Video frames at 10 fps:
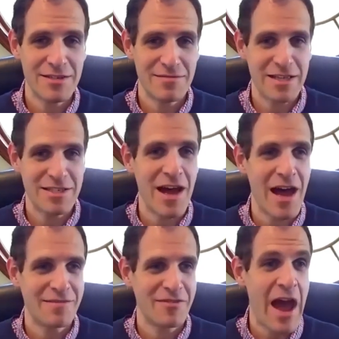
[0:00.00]
That's
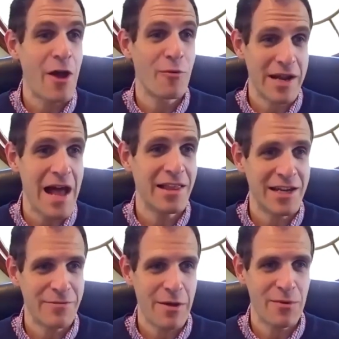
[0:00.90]
not our
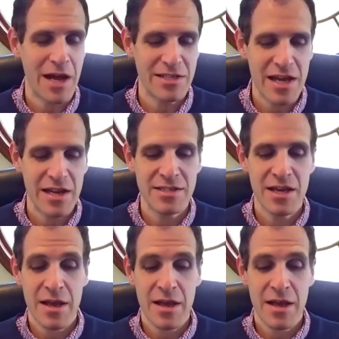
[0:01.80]
reality, right? We're not tennis.